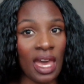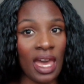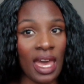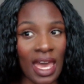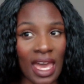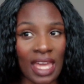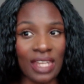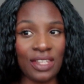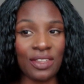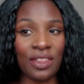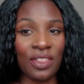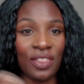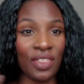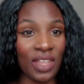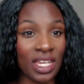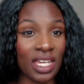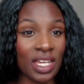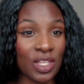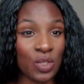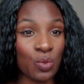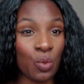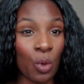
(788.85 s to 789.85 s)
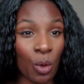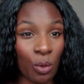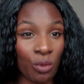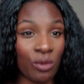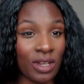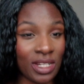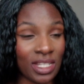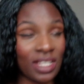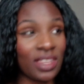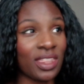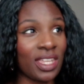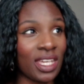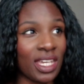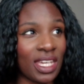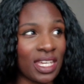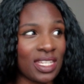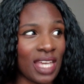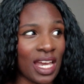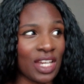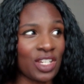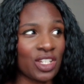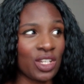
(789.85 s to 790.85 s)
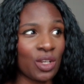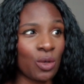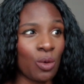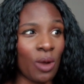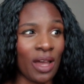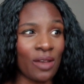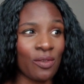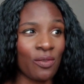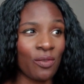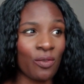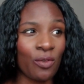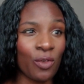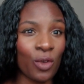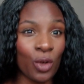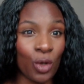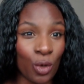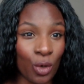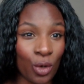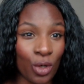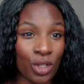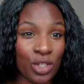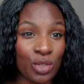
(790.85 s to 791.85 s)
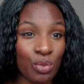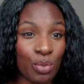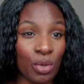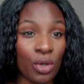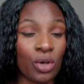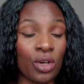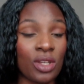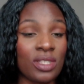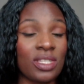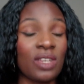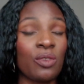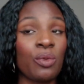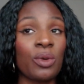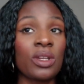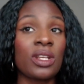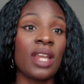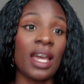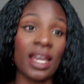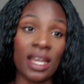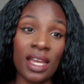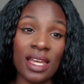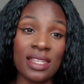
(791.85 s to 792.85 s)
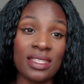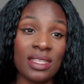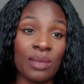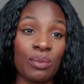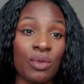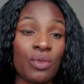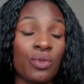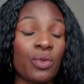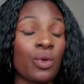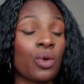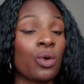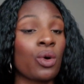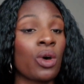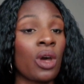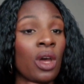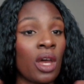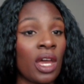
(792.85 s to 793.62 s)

And the thing is, what we already think is actually quite flawed, because if we, like I said before,